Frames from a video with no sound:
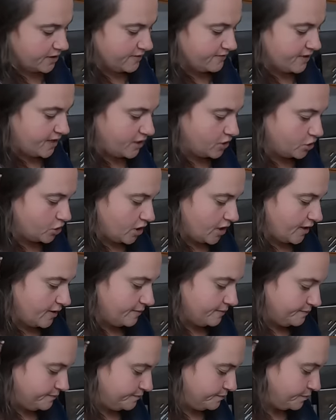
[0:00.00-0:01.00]
we'll give that a try. Are
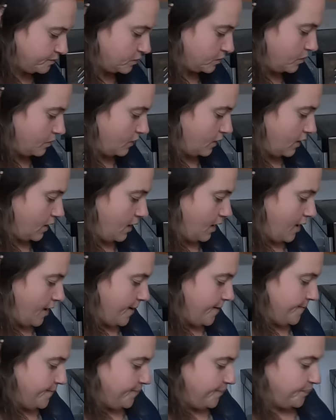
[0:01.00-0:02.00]
we going to use
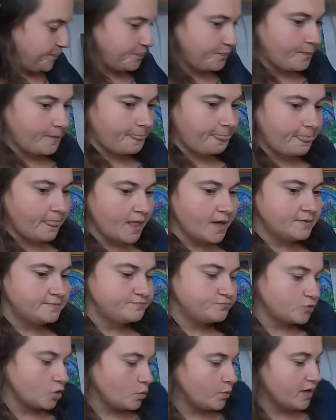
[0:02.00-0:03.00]
this
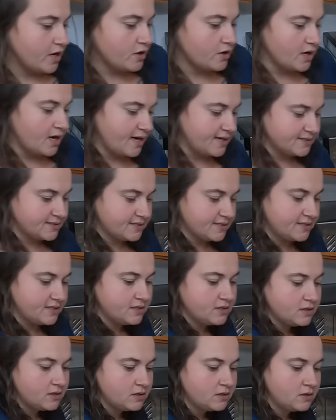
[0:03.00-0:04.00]
board? We are not.
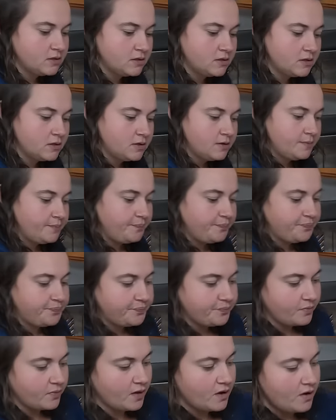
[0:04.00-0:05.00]

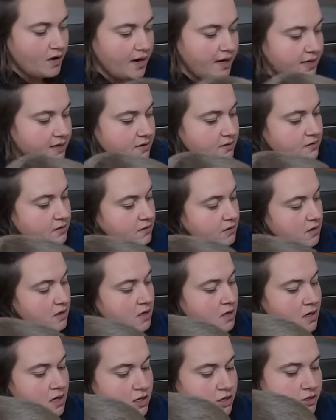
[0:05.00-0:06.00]
All right.
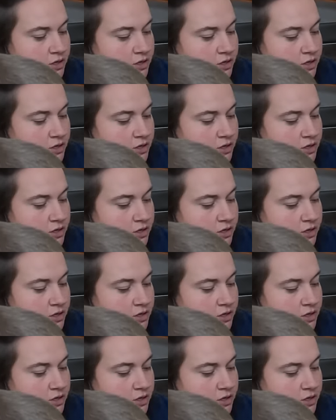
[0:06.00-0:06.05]
I'm